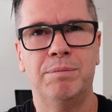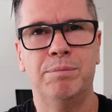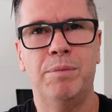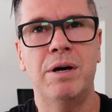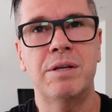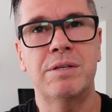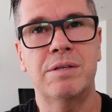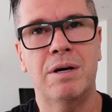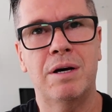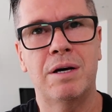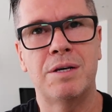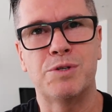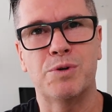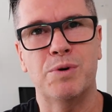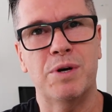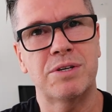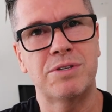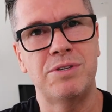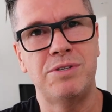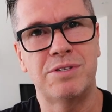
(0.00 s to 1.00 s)
My tires
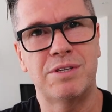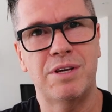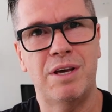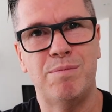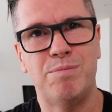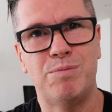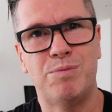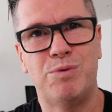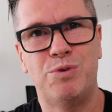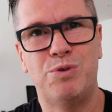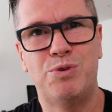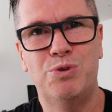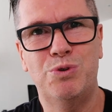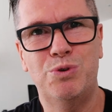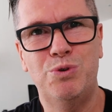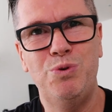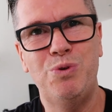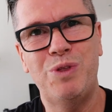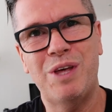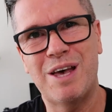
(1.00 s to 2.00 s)
are actually stamped
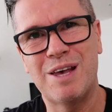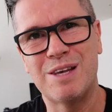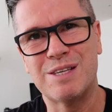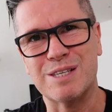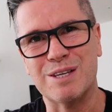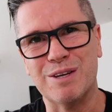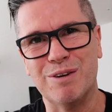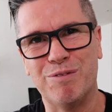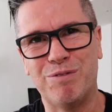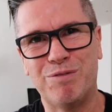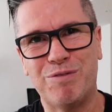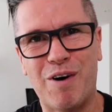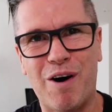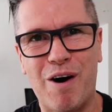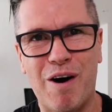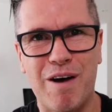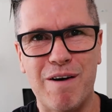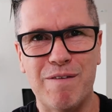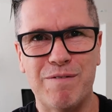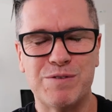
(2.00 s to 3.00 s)

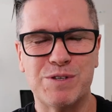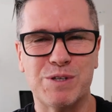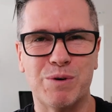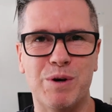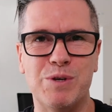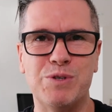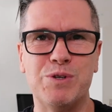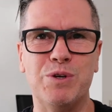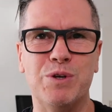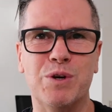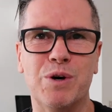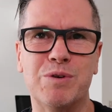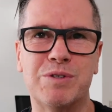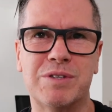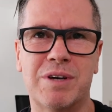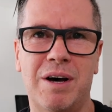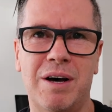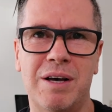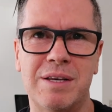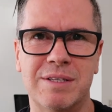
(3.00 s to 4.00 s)
2005. So as you know,
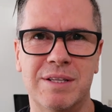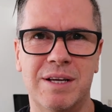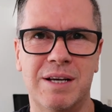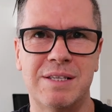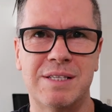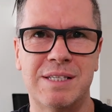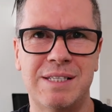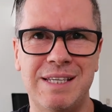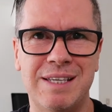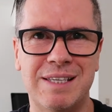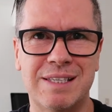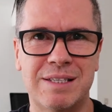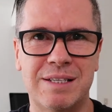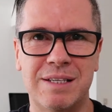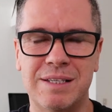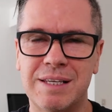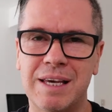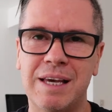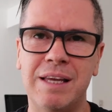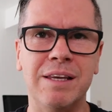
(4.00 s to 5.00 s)
tires last 6
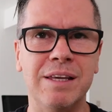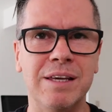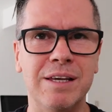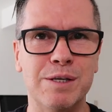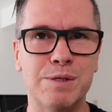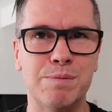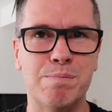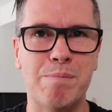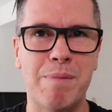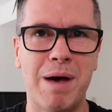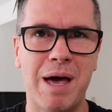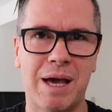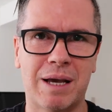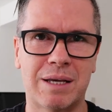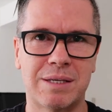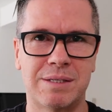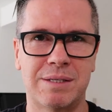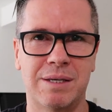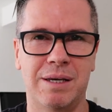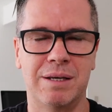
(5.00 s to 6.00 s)
to 10 years
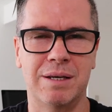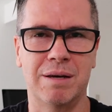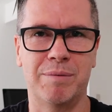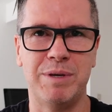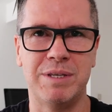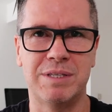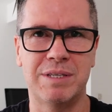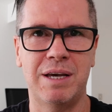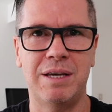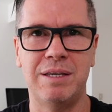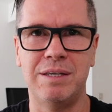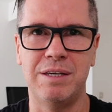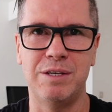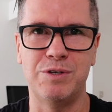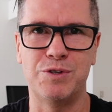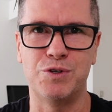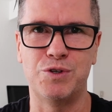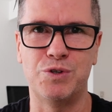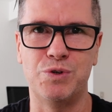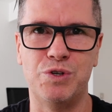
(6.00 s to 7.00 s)
max, and I mean 10
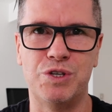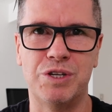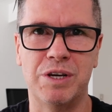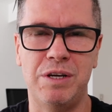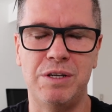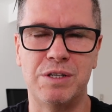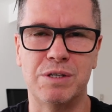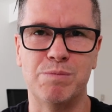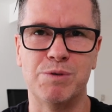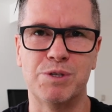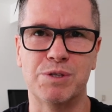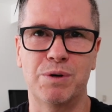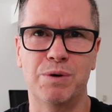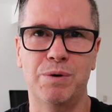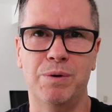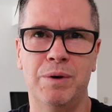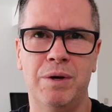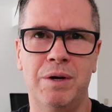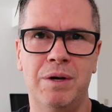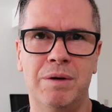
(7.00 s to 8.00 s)
years you should change them.
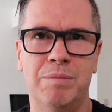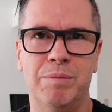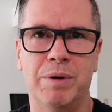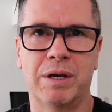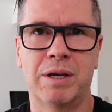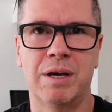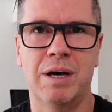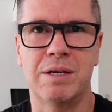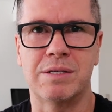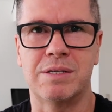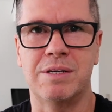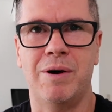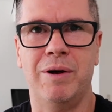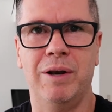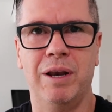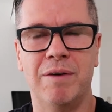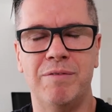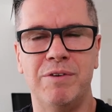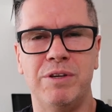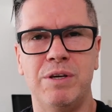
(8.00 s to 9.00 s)
So my car's now
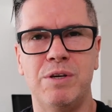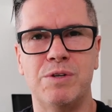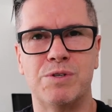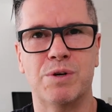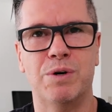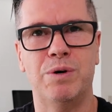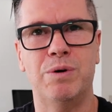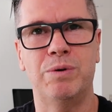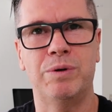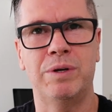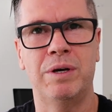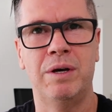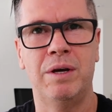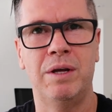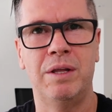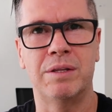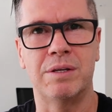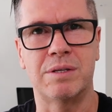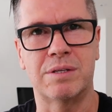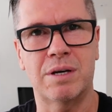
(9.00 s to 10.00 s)
11 years old.
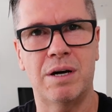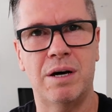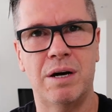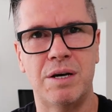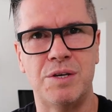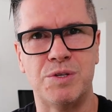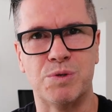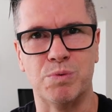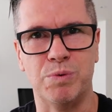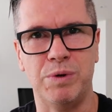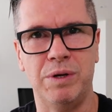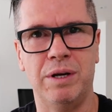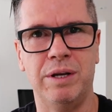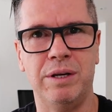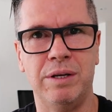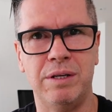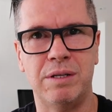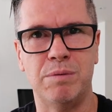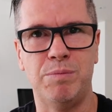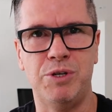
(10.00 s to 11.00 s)
The tires
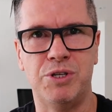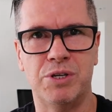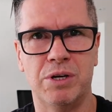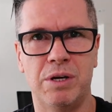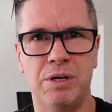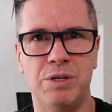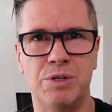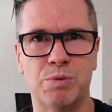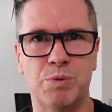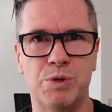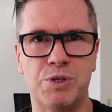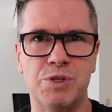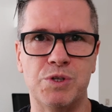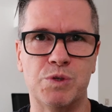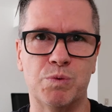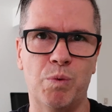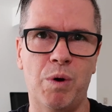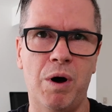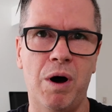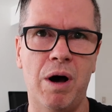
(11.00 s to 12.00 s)
really need to be changed, which
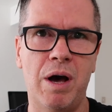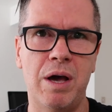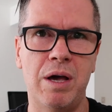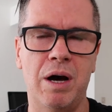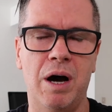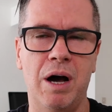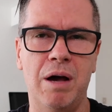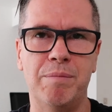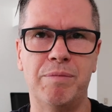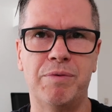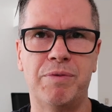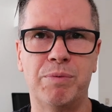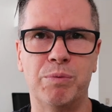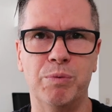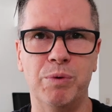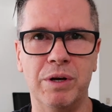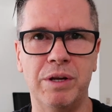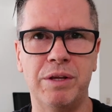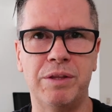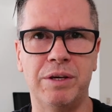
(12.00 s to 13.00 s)
is why I'm
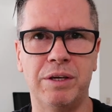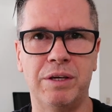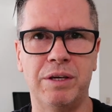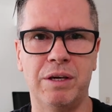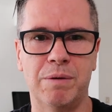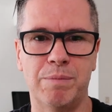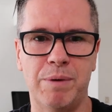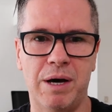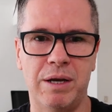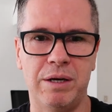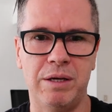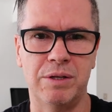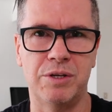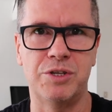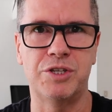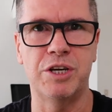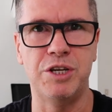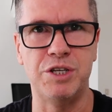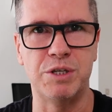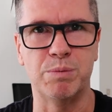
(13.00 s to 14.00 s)
really thinking about either
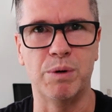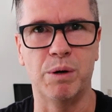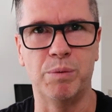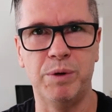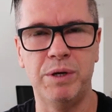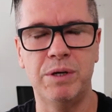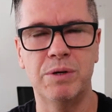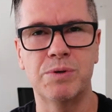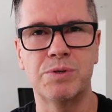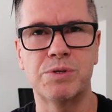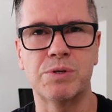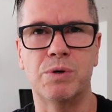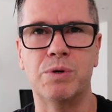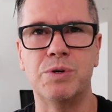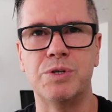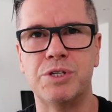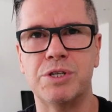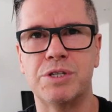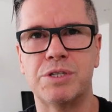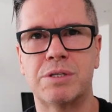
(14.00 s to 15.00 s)
changing my wheels
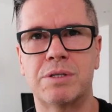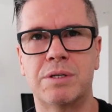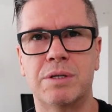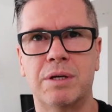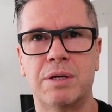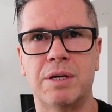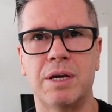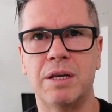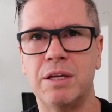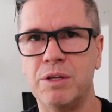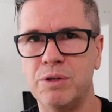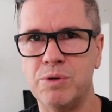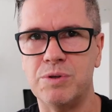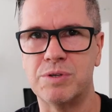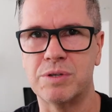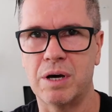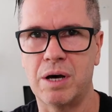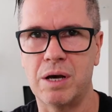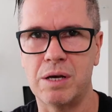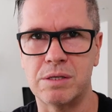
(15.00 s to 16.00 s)
or just getting new
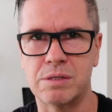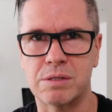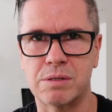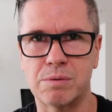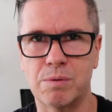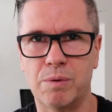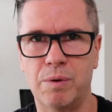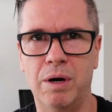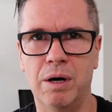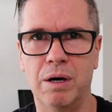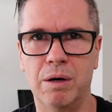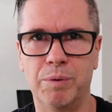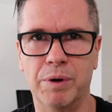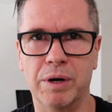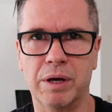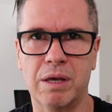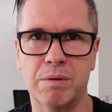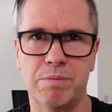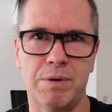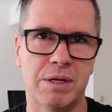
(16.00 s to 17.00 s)
tires
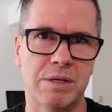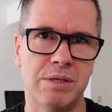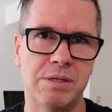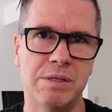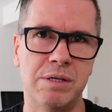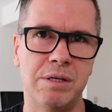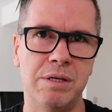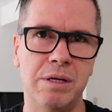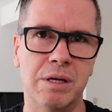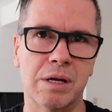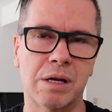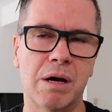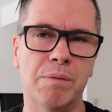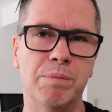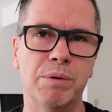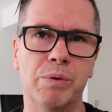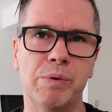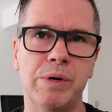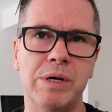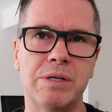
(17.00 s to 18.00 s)
when I get back to Sydney in a
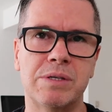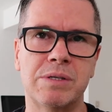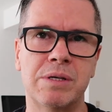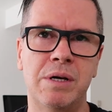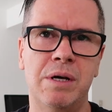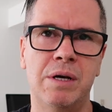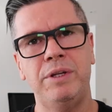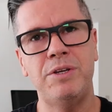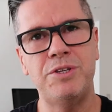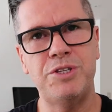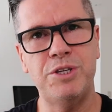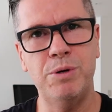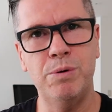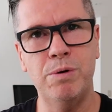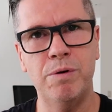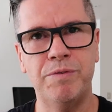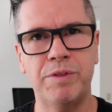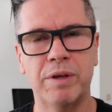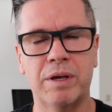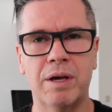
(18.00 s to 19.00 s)
couple of weeks. The
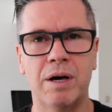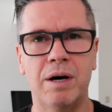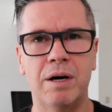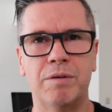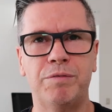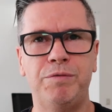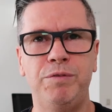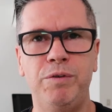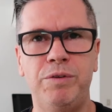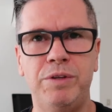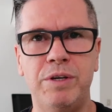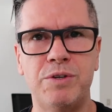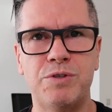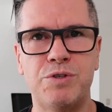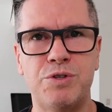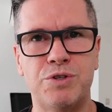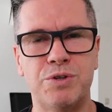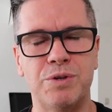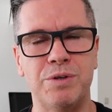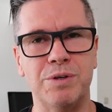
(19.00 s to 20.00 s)
interior of the car, a few things
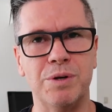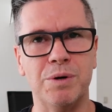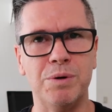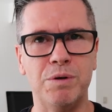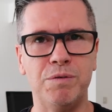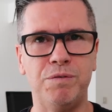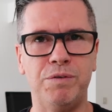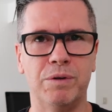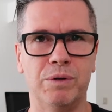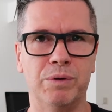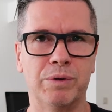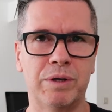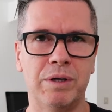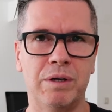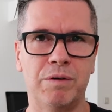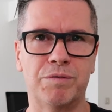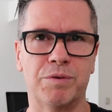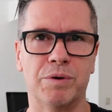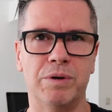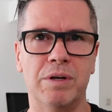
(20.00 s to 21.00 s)
you should note if you're
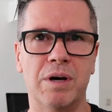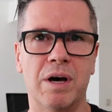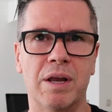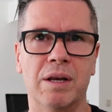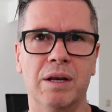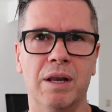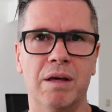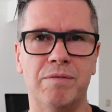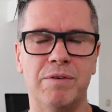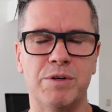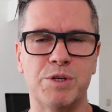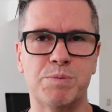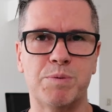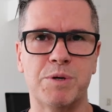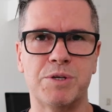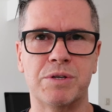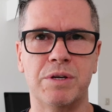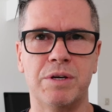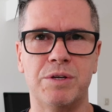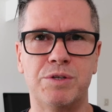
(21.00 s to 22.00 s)
looking for a 911,
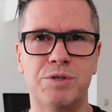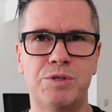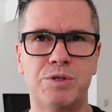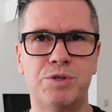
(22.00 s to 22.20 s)
especially a